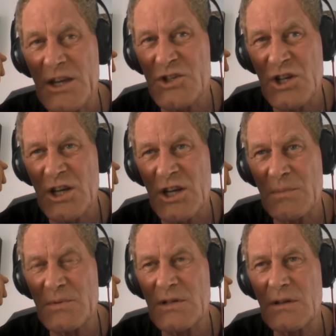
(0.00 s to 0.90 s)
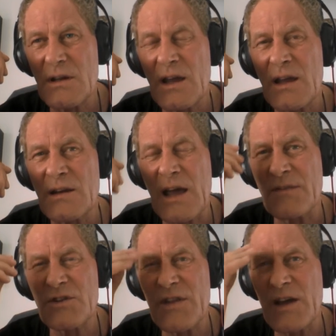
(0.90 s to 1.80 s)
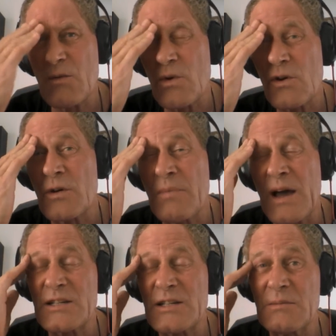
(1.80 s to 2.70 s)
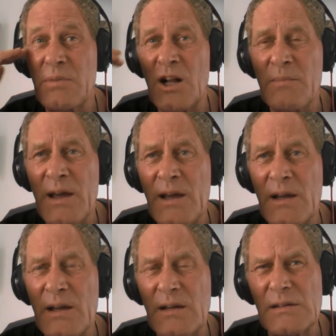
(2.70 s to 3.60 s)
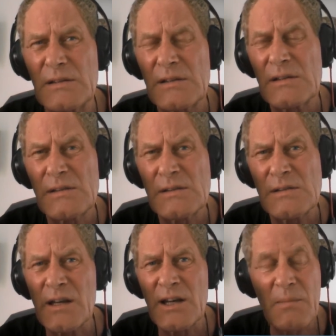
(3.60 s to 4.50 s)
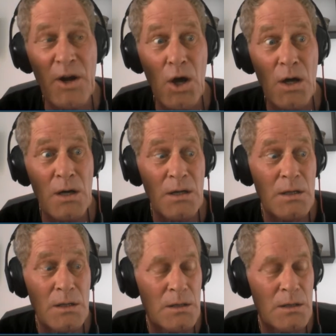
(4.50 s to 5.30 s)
Egypt, and after that we're going back to Baalbek in Lebanon.